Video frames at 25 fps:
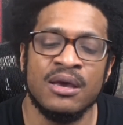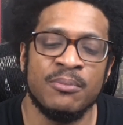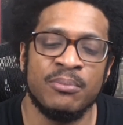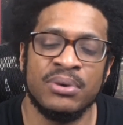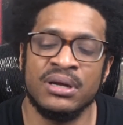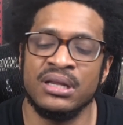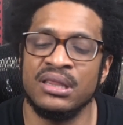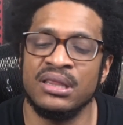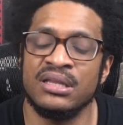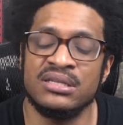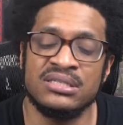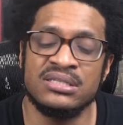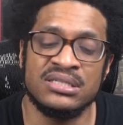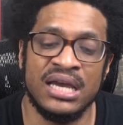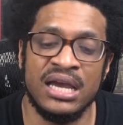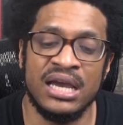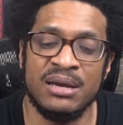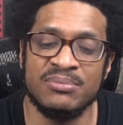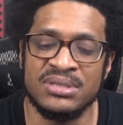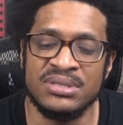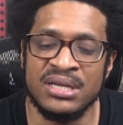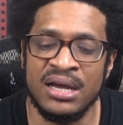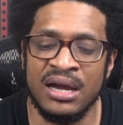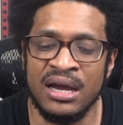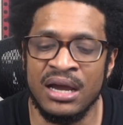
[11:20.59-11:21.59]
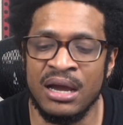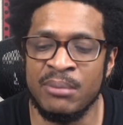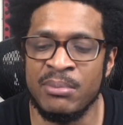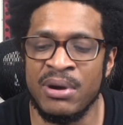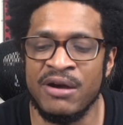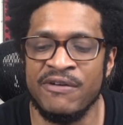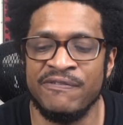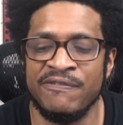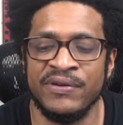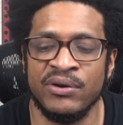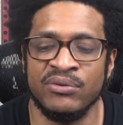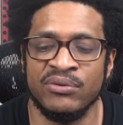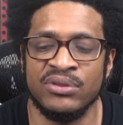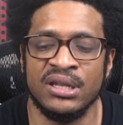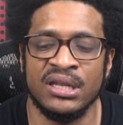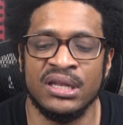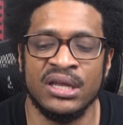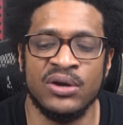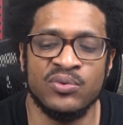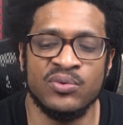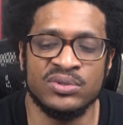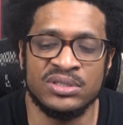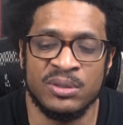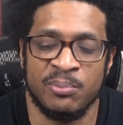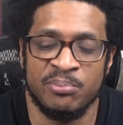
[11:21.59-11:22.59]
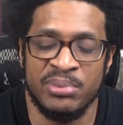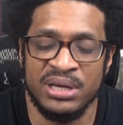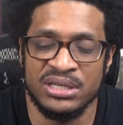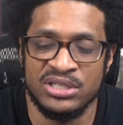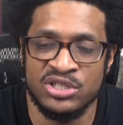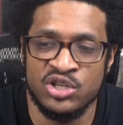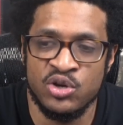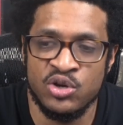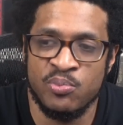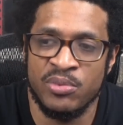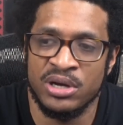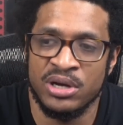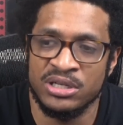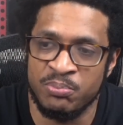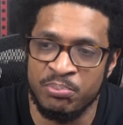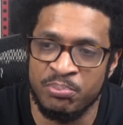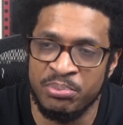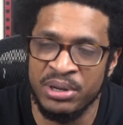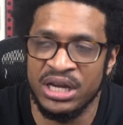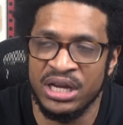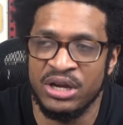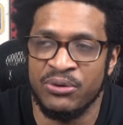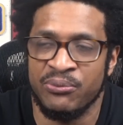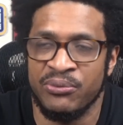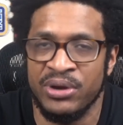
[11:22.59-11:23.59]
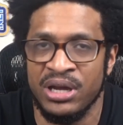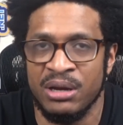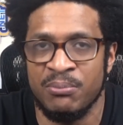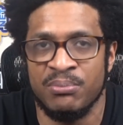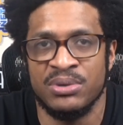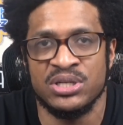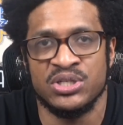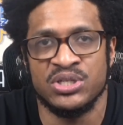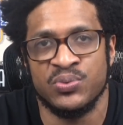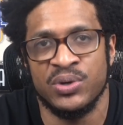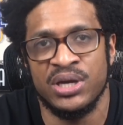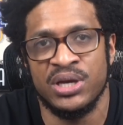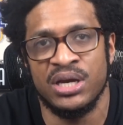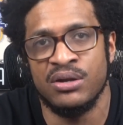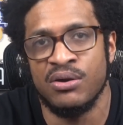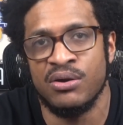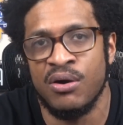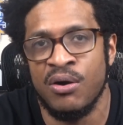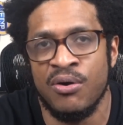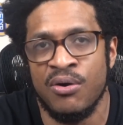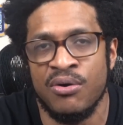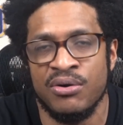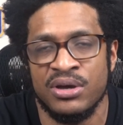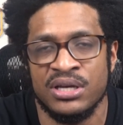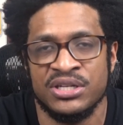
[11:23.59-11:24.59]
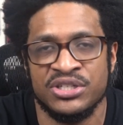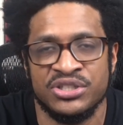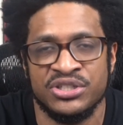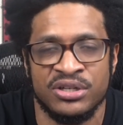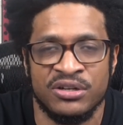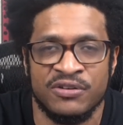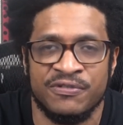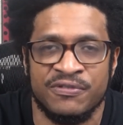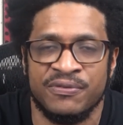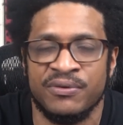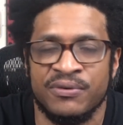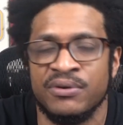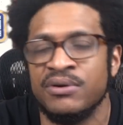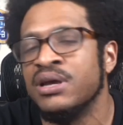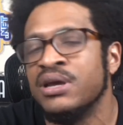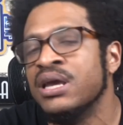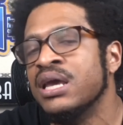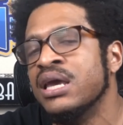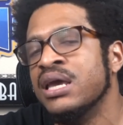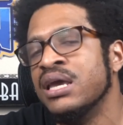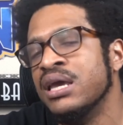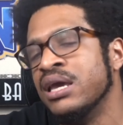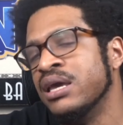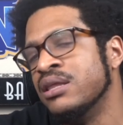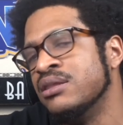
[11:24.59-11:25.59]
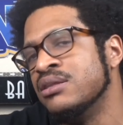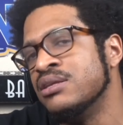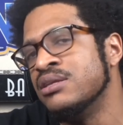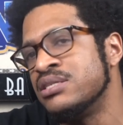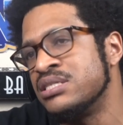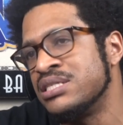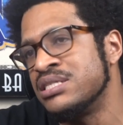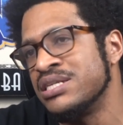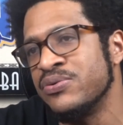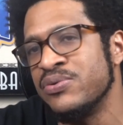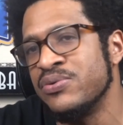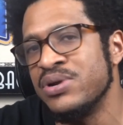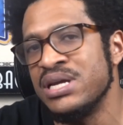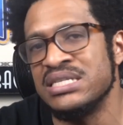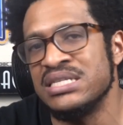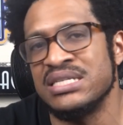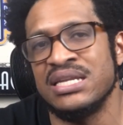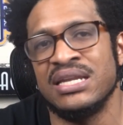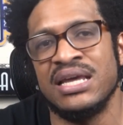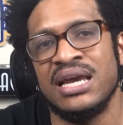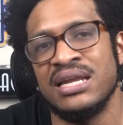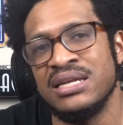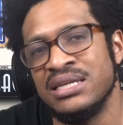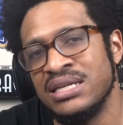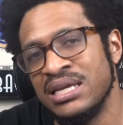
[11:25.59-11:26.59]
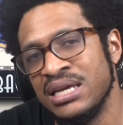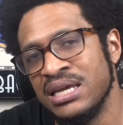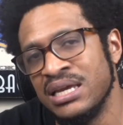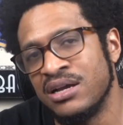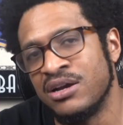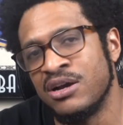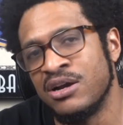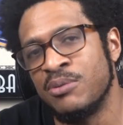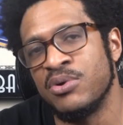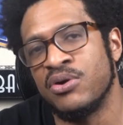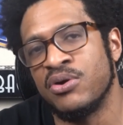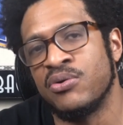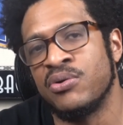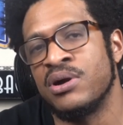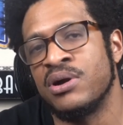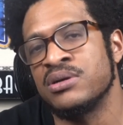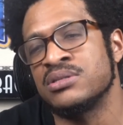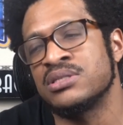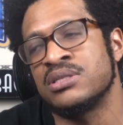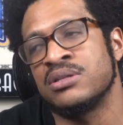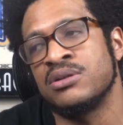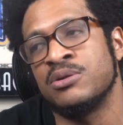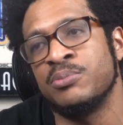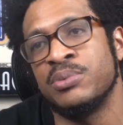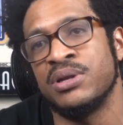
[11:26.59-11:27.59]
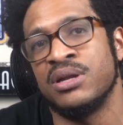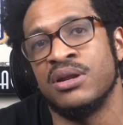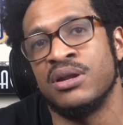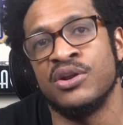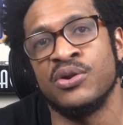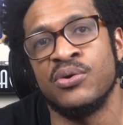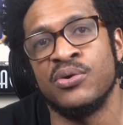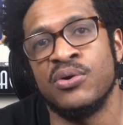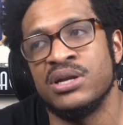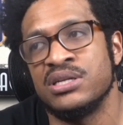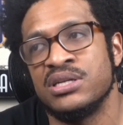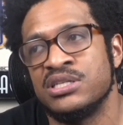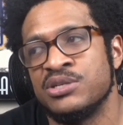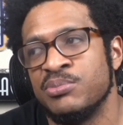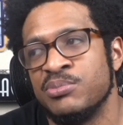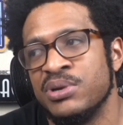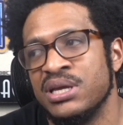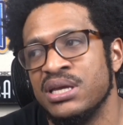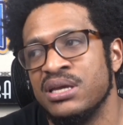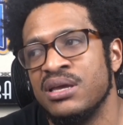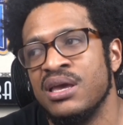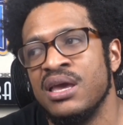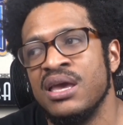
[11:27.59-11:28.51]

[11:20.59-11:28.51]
But at the same time, I felt that there was a bit too much bickering between Hulk and Jennifer in this series, and that did come across a little bit annoying to me.